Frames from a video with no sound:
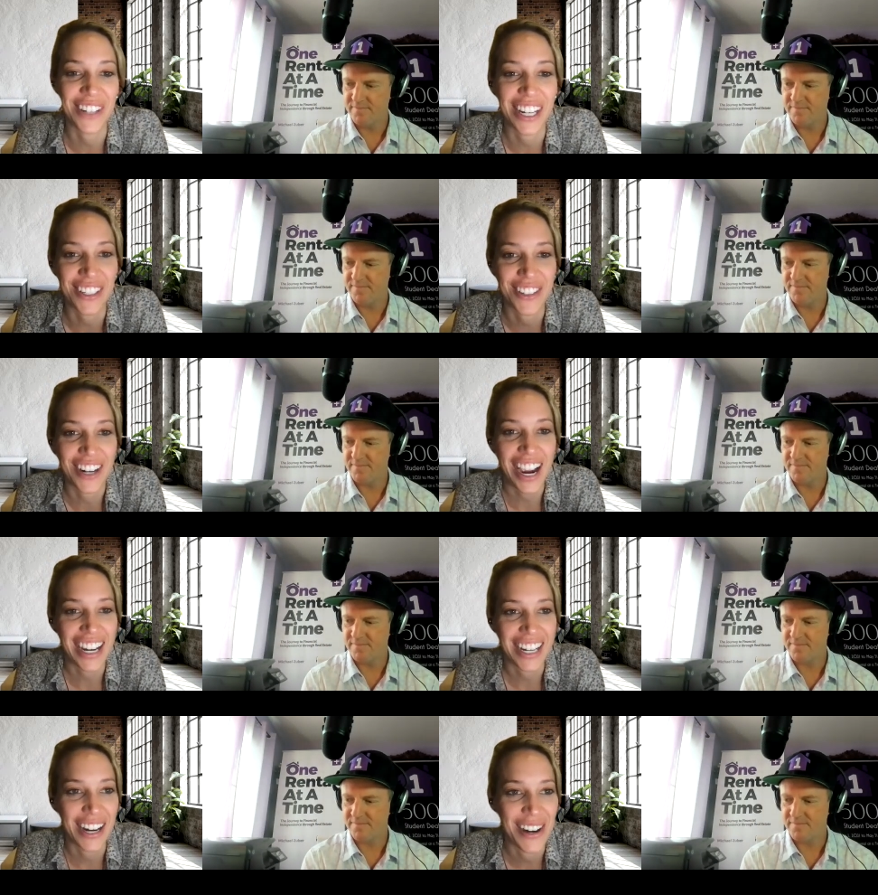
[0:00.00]
Speaker 1: right on
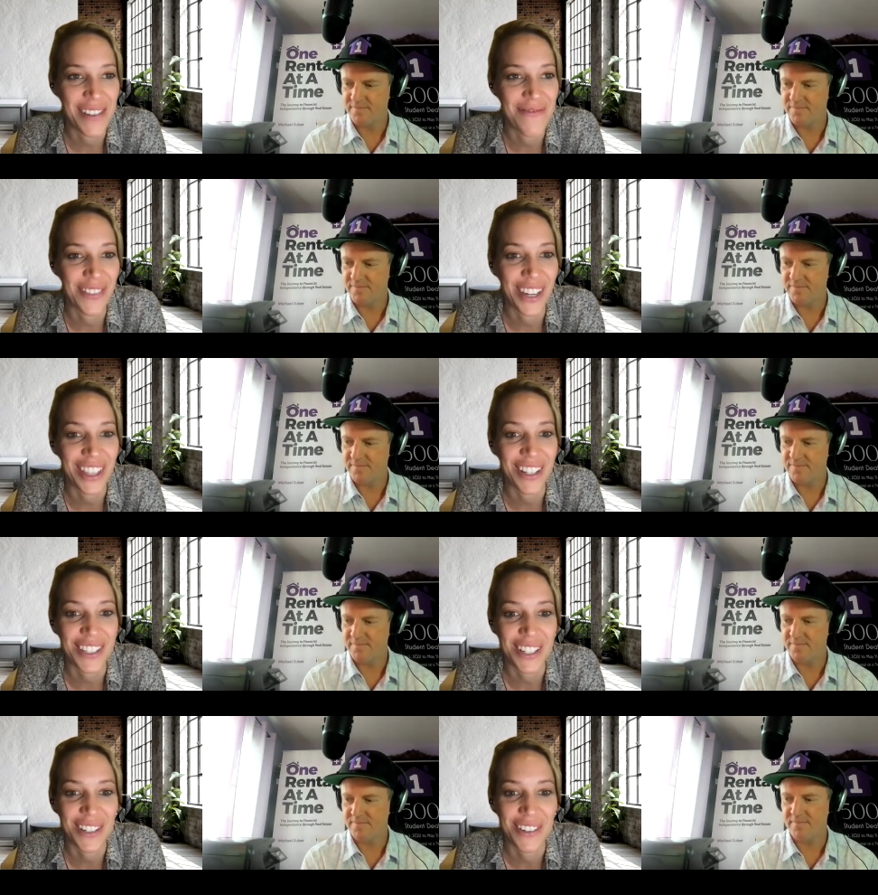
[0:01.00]
track um, with
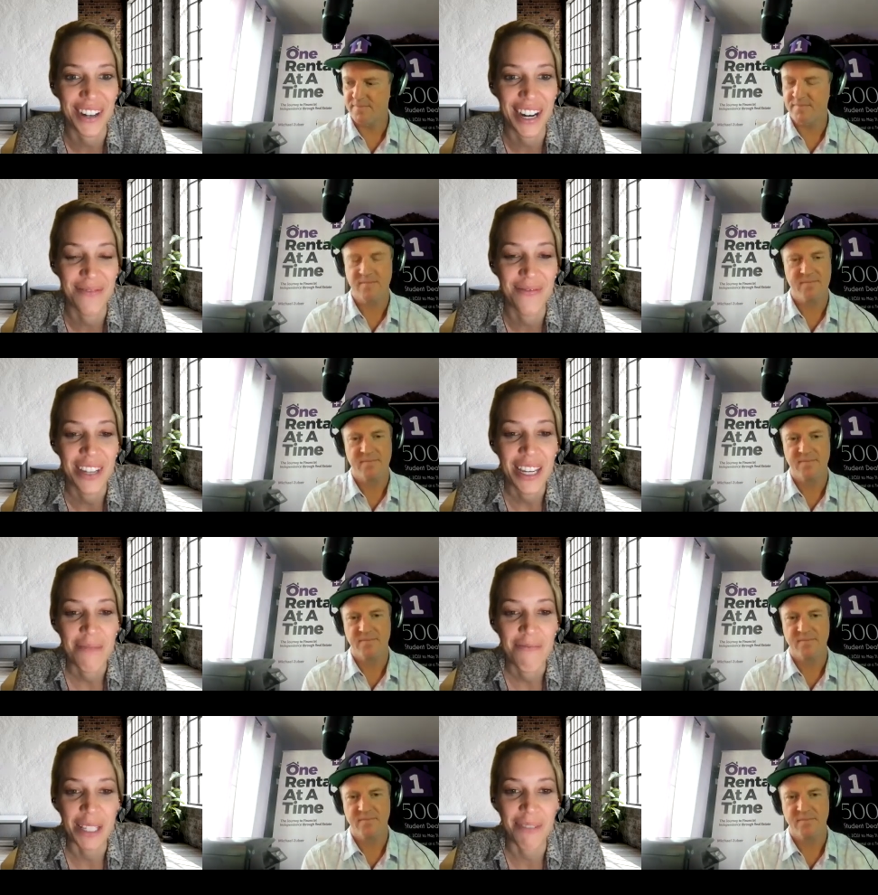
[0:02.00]
also um,
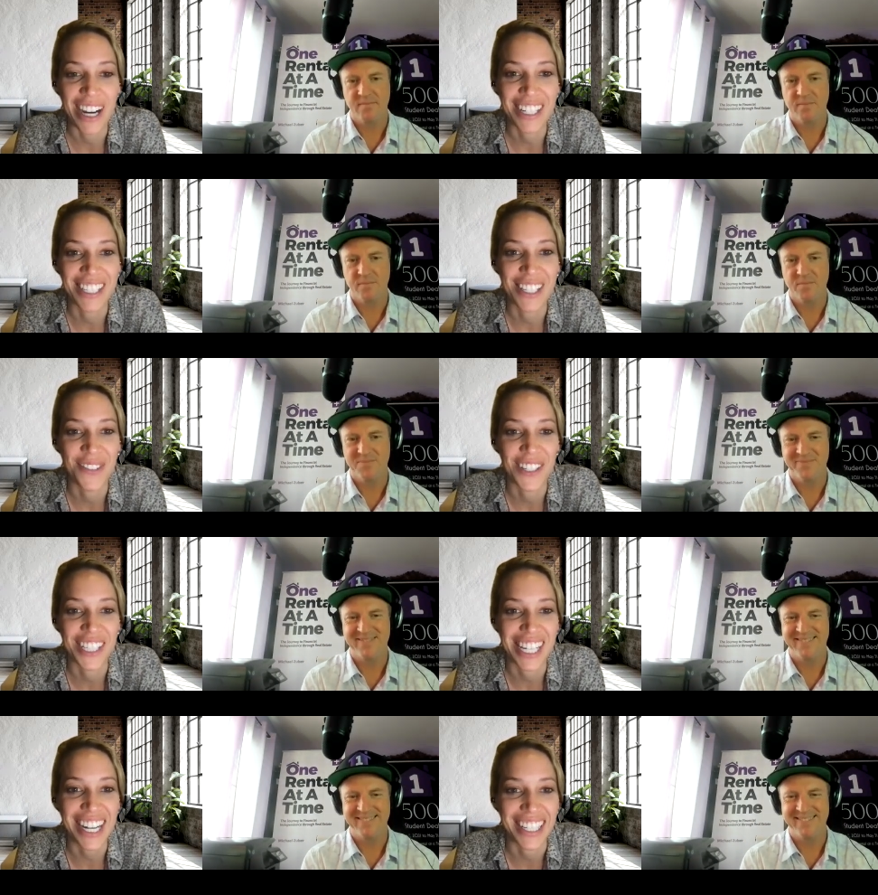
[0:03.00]
best practices for
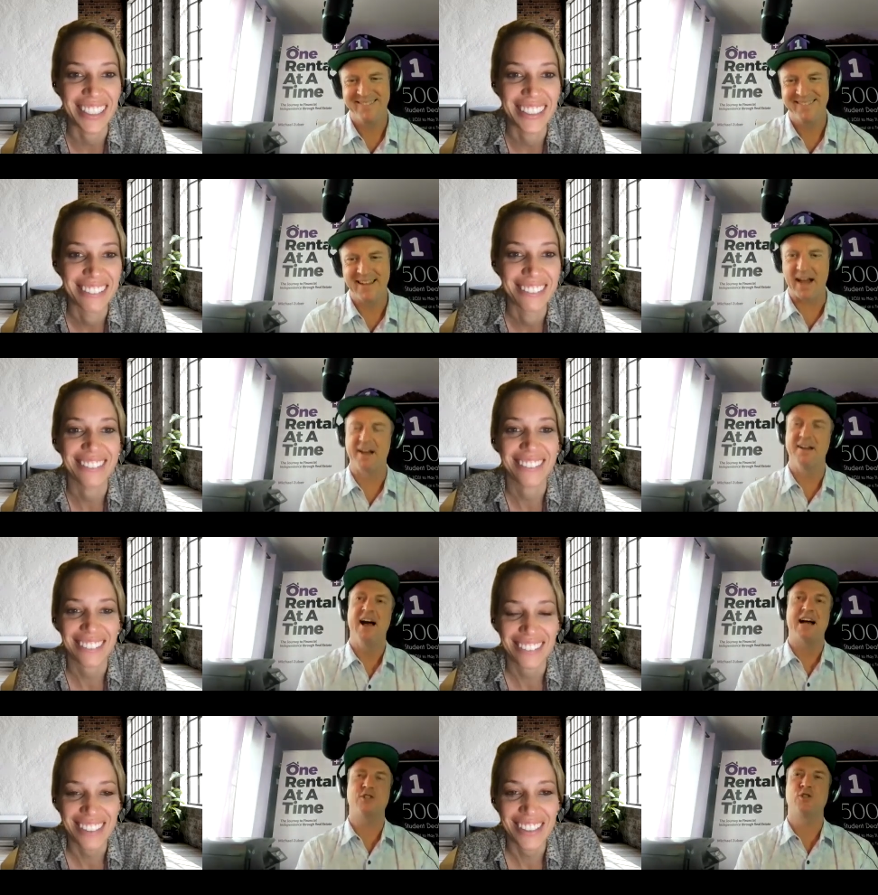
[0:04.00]
design. Yeah,
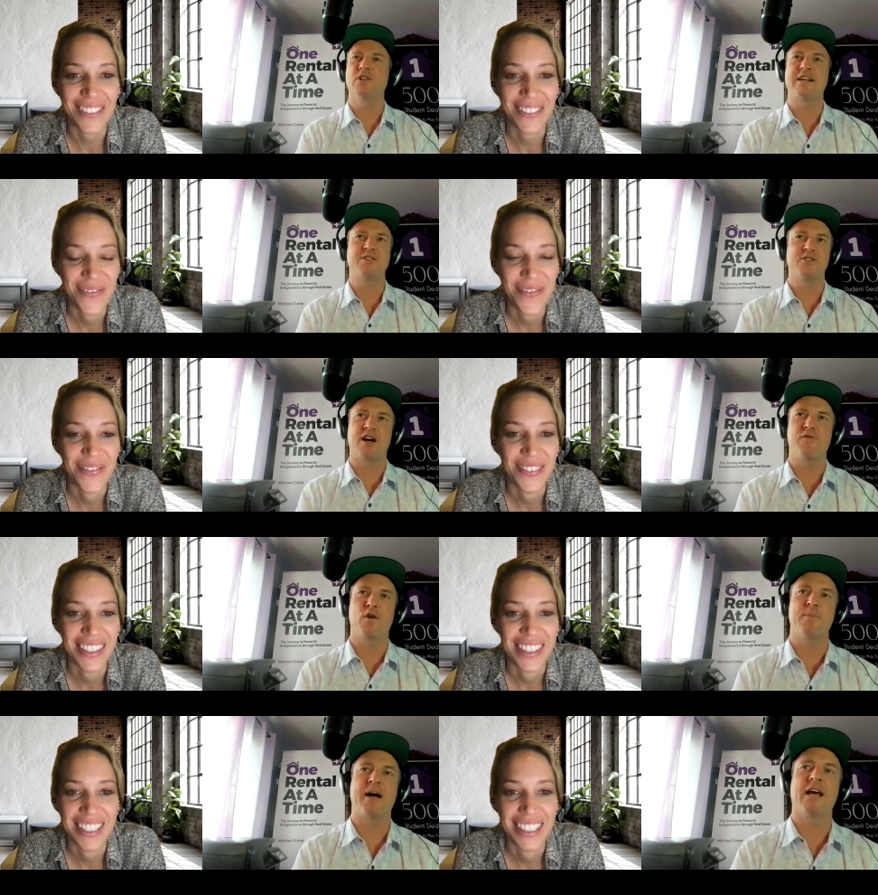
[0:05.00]
Speaker 2: I sold lots of
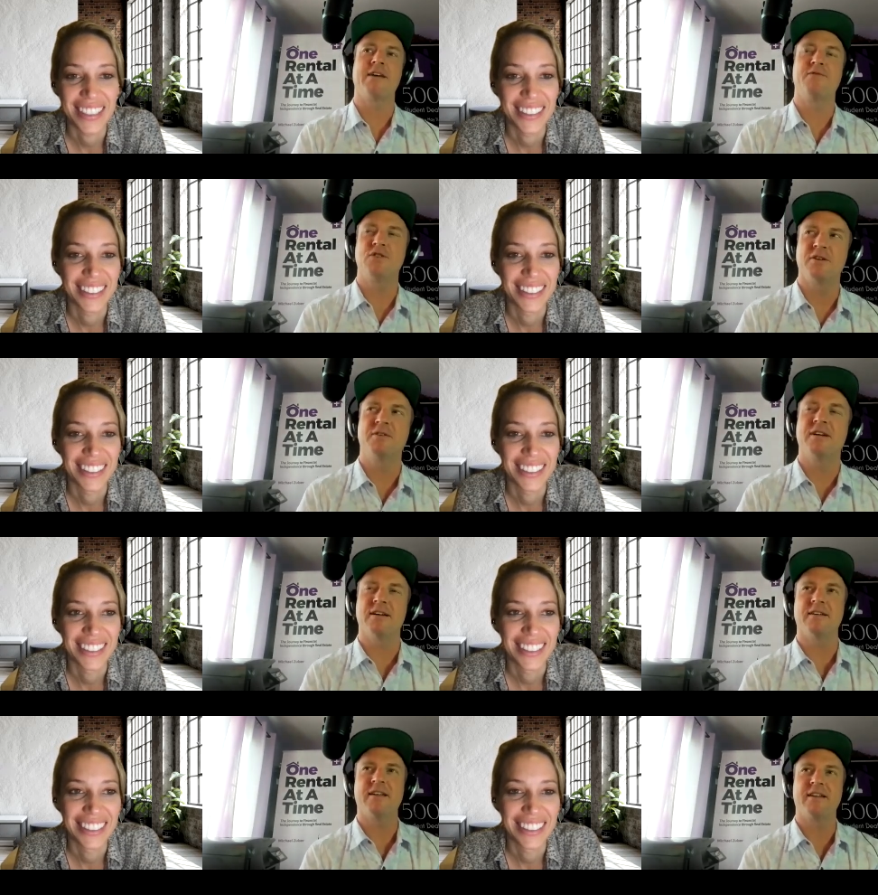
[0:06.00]
software in my life. So
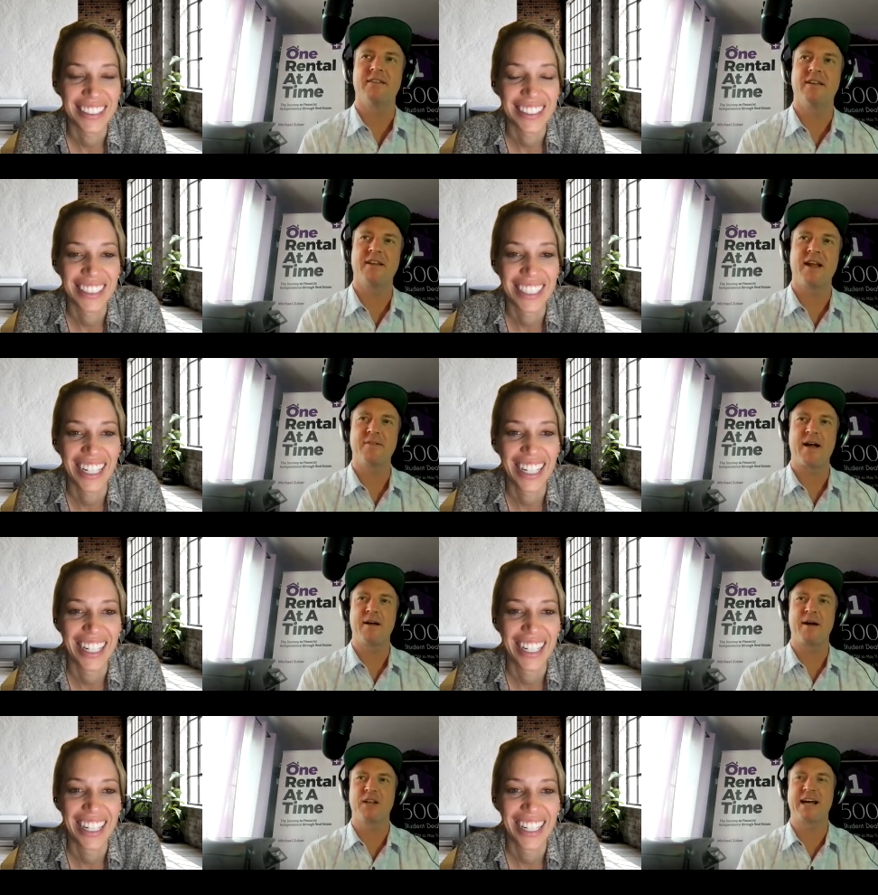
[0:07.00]
uh, it,
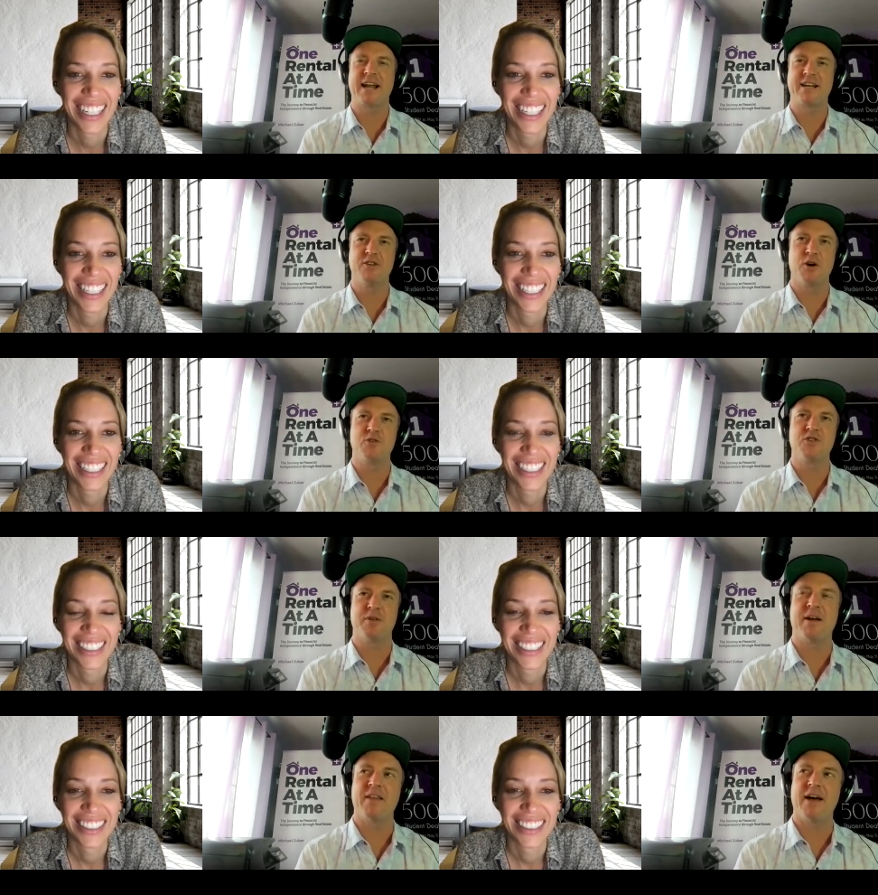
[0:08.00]
I, am glad I can coach
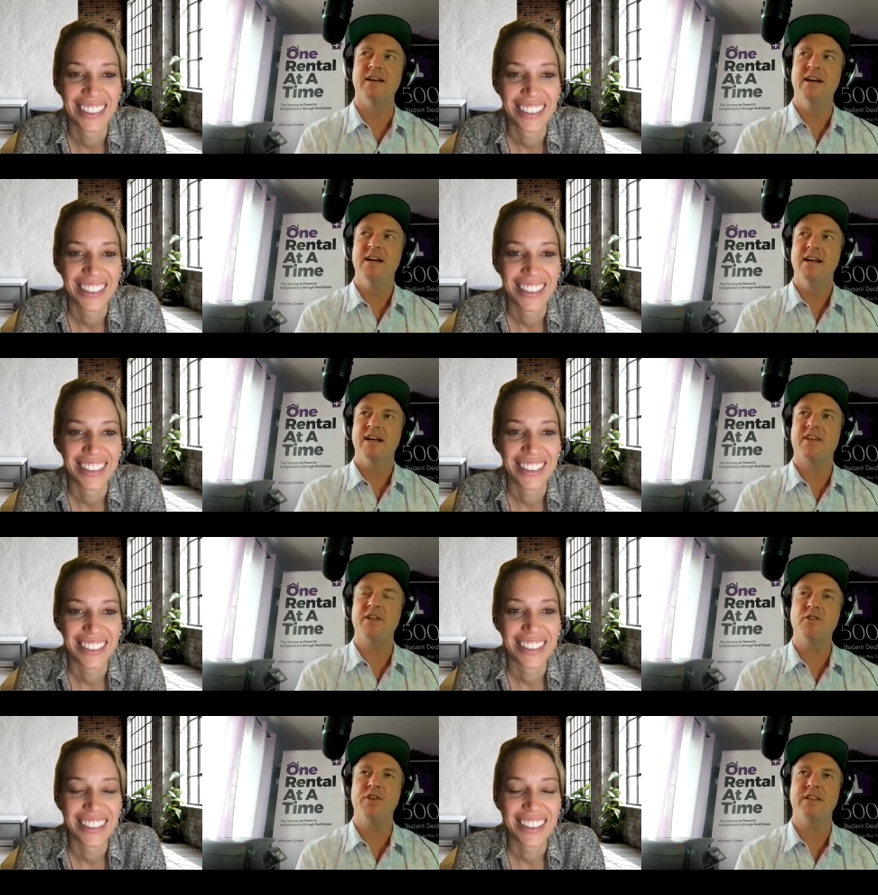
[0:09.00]
them on that. The
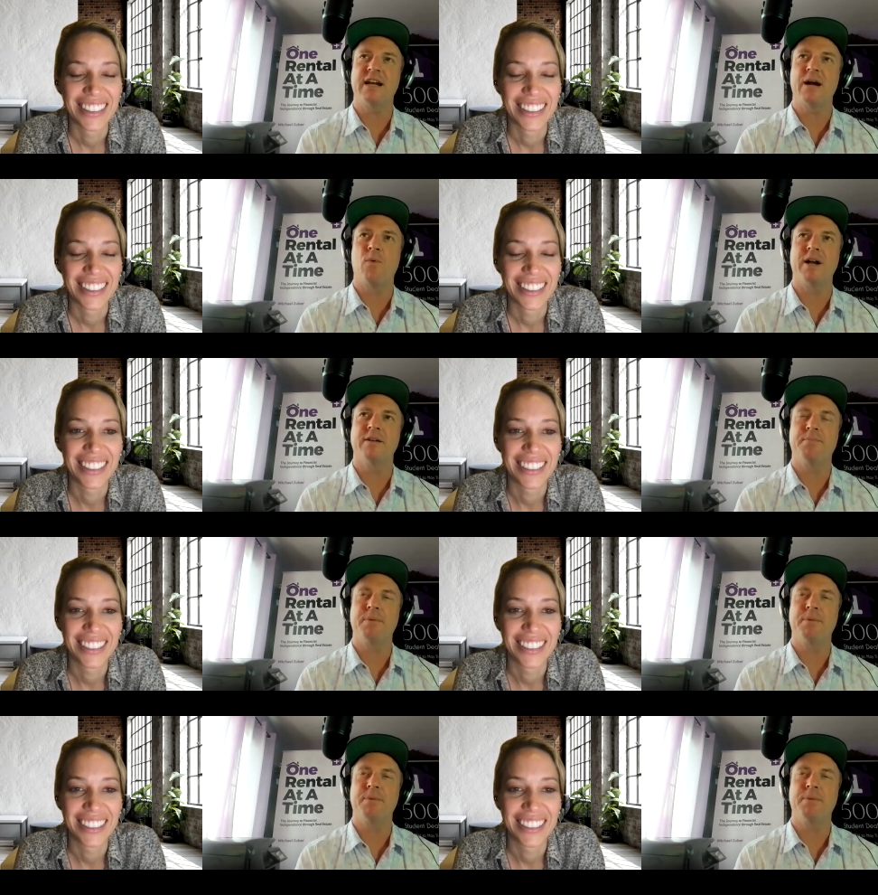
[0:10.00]
other thing that I wanted